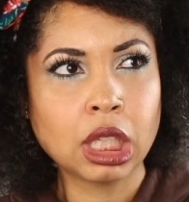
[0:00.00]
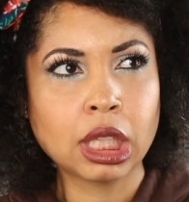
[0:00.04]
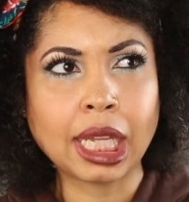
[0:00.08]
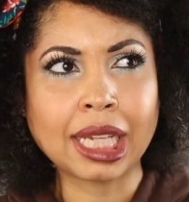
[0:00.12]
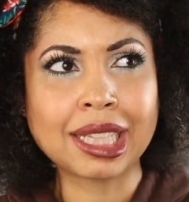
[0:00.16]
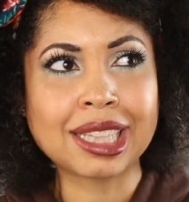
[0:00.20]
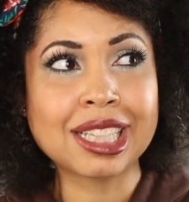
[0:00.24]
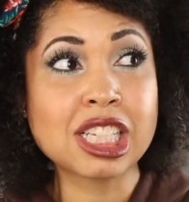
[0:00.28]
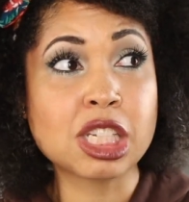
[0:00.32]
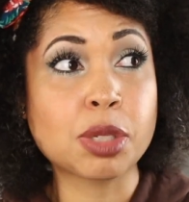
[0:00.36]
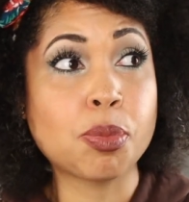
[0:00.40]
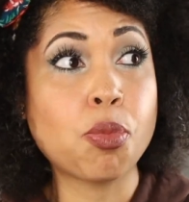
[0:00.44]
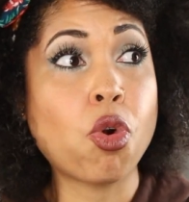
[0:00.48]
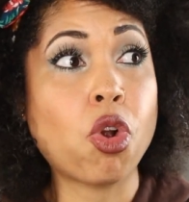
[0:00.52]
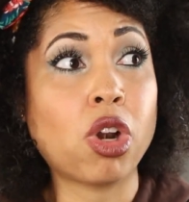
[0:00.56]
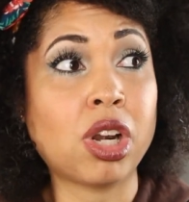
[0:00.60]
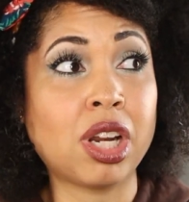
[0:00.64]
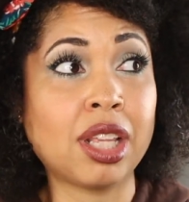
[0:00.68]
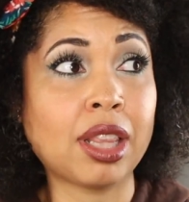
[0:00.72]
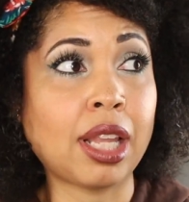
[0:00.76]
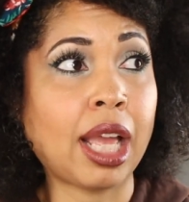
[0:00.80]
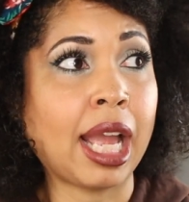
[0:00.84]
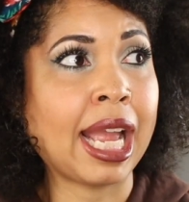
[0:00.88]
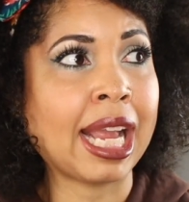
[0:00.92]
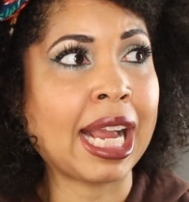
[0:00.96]
Like this
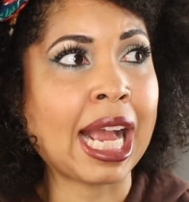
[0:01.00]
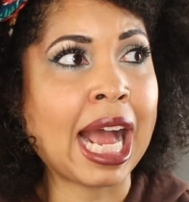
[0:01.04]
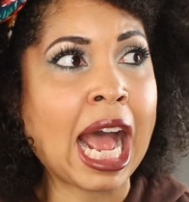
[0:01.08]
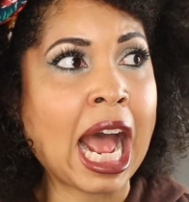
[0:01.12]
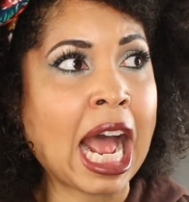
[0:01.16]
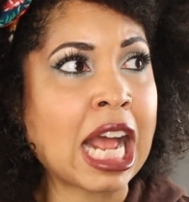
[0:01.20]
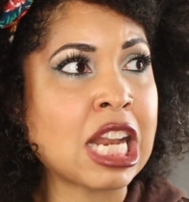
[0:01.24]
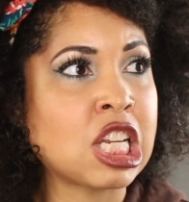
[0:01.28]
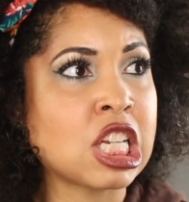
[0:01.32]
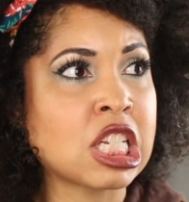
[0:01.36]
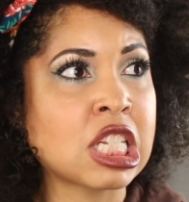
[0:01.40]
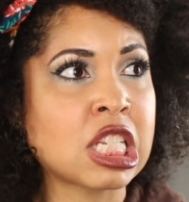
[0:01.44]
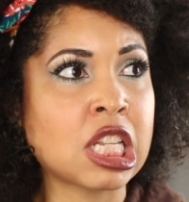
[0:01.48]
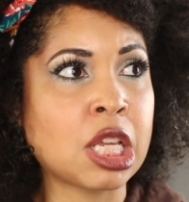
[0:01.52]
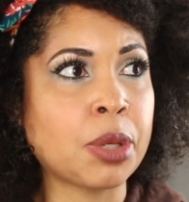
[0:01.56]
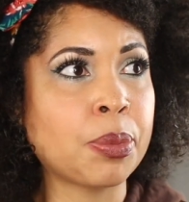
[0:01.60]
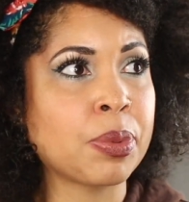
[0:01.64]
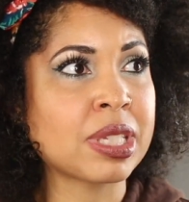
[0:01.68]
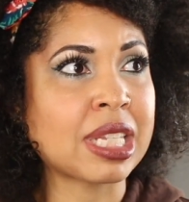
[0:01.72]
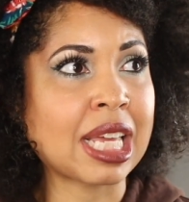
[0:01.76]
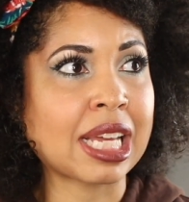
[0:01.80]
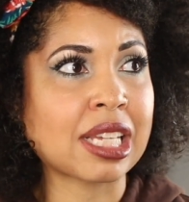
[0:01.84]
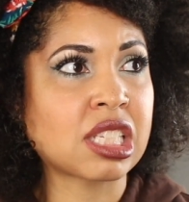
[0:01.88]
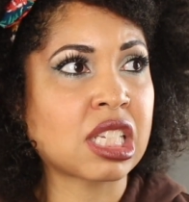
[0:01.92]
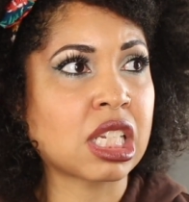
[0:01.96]
morning, like it
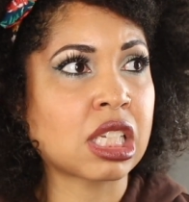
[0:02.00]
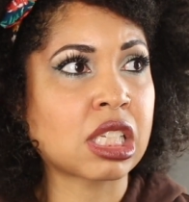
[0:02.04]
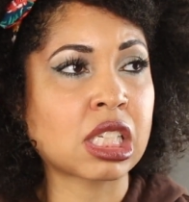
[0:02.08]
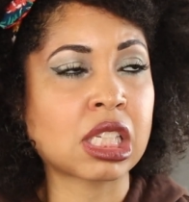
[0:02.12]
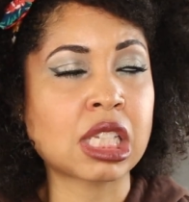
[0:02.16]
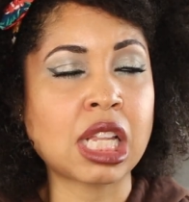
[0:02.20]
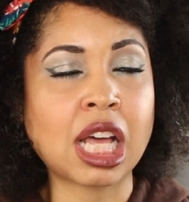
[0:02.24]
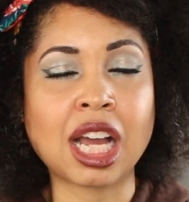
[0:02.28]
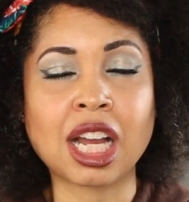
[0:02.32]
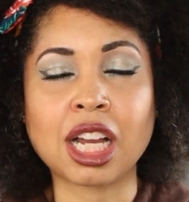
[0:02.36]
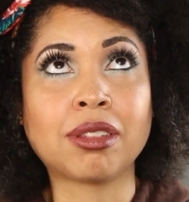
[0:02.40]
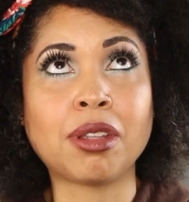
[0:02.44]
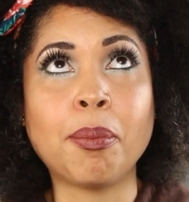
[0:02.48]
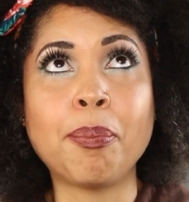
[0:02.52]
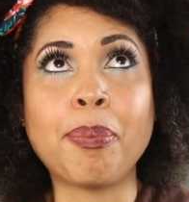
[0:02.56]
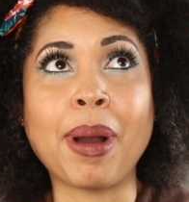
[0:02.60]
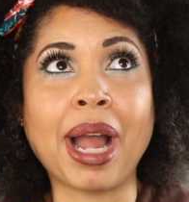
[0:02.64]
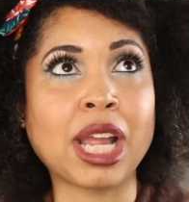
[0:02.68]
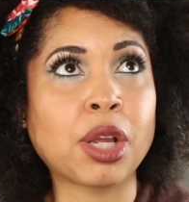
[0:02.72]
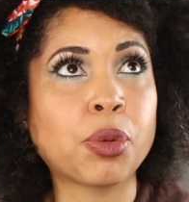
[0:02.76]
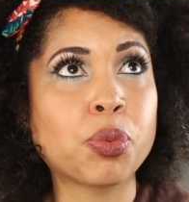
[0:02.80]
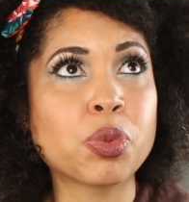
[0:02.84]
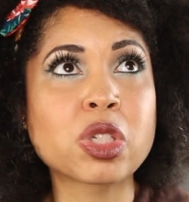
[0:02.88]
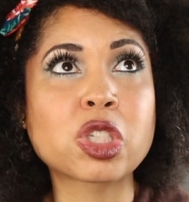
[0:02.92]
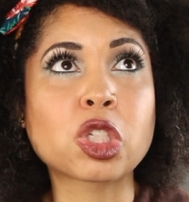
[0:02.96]
was like 6 o'clock, the
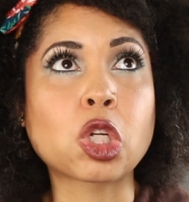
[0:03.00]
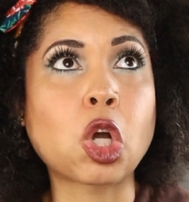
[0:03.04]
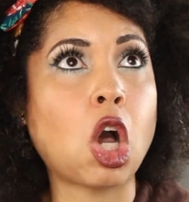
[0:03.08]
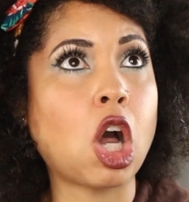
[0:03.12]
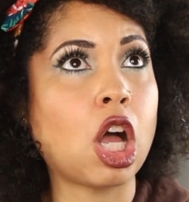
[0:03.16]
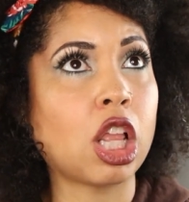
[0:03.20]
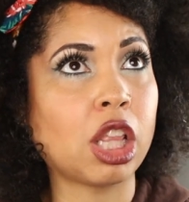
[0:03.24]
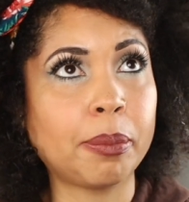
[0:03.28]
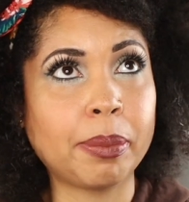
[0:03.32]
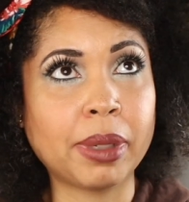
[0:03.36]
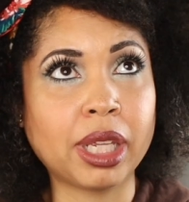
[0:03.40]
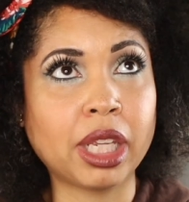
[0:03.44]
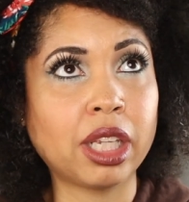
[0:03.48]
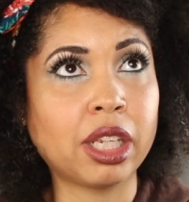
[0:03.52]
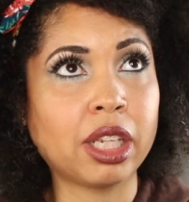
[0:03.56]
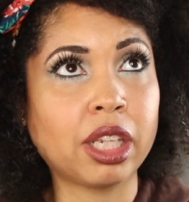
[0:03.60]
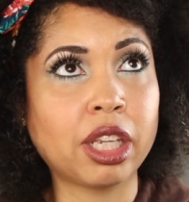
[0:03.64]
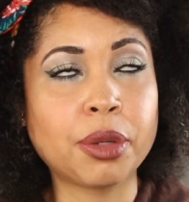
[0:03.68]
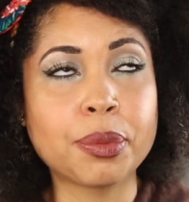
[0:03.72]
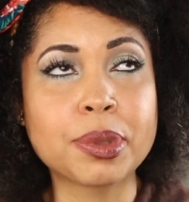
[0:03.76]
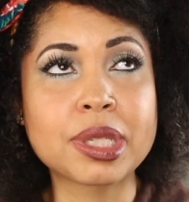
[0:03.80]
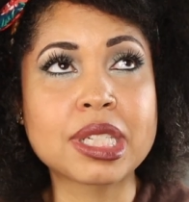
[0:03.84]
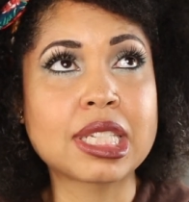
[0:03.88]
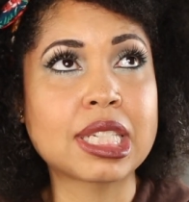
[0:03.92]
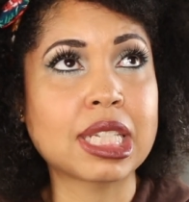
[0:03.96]
bike was calling me. It
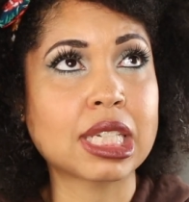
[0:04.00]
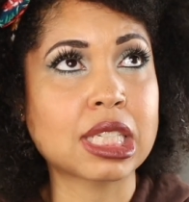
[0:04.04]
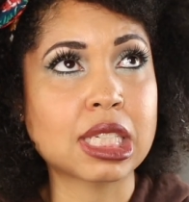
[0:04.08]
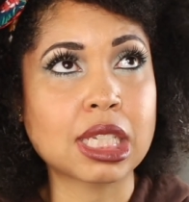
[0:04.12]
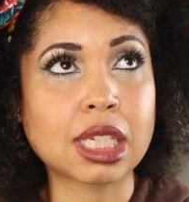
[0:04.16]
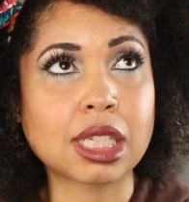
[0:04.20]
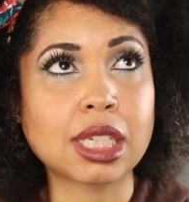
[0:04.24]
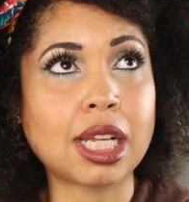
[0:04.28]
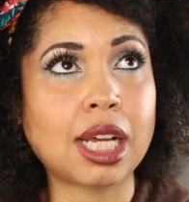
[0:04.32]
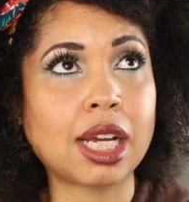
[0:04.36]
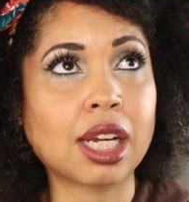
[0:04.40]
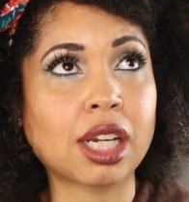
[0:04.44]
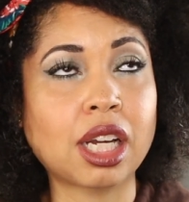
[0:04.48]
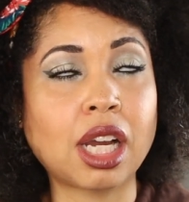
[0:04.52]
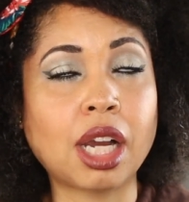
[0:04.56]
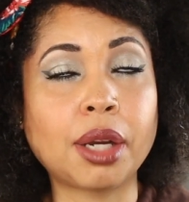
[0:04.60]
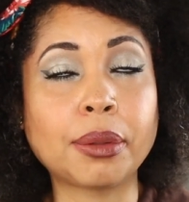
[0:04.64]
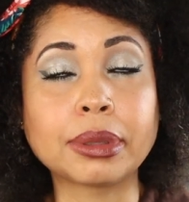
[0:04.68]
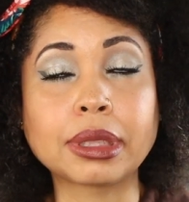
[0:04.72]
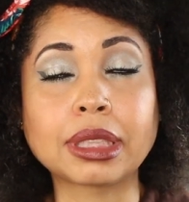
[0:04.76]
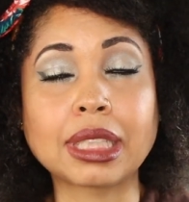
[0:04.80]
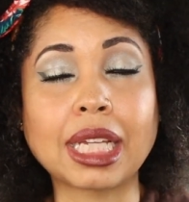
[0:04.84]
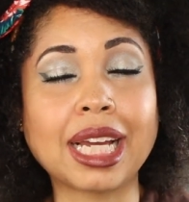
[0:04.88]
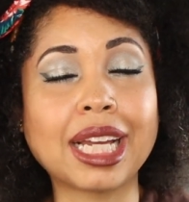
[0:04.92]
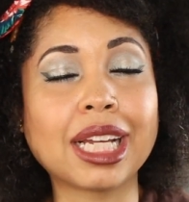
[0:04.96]
was 6 o'clock. I
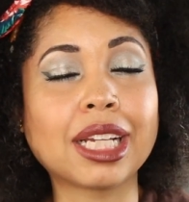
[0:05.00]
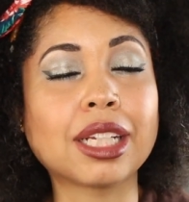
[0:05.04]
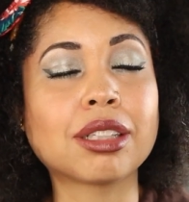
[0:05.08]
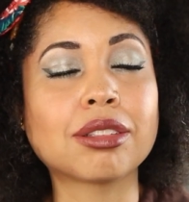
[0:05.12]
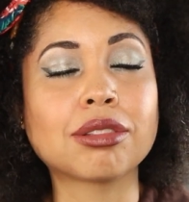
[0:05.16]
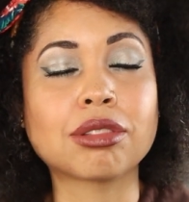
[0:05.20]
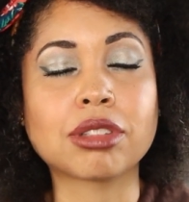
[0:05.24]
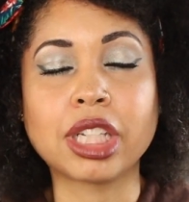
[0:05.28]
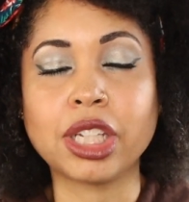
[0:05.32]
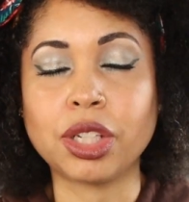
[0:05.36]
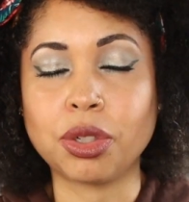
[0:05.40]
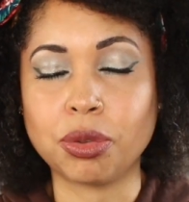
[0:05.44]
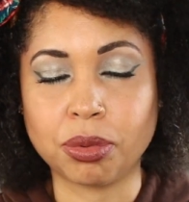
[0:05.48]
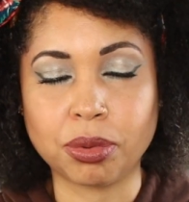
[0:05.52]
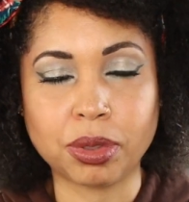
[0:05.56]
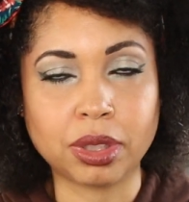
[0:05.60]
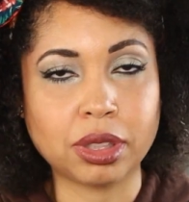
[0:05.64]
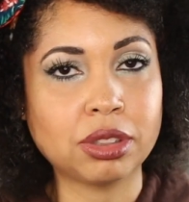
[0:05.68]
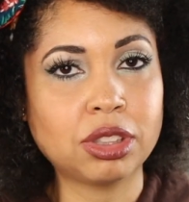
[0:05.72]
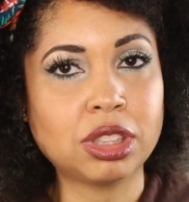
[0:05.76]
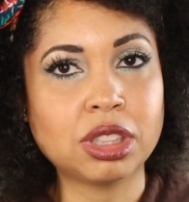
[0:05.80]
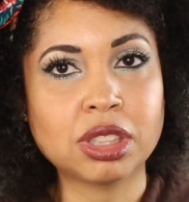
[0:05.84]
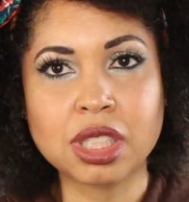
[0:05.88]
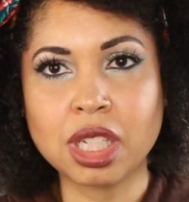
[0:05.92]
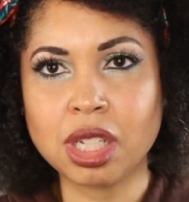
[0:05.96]
was like, get
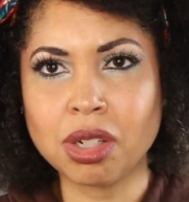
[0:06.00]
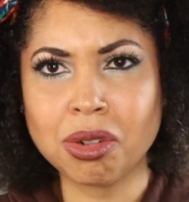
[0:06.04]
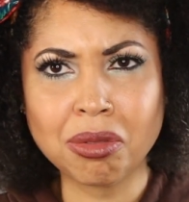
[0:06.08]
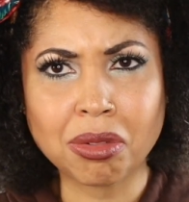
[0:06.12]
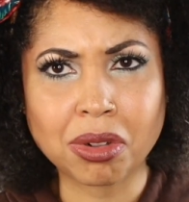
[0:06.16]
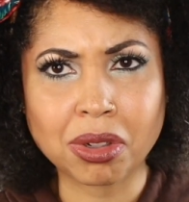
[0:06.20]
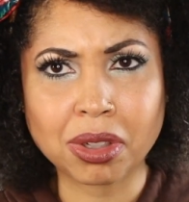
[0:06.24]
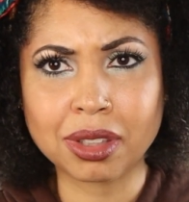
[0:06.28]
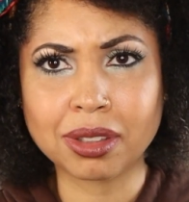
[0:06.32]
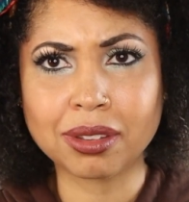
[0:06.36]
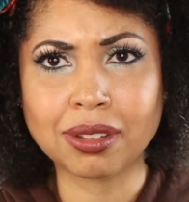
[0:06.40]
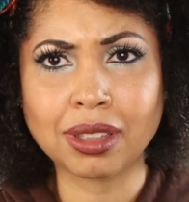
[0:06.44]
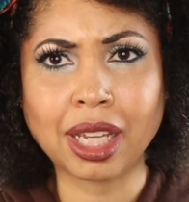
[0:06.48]
on, just get on.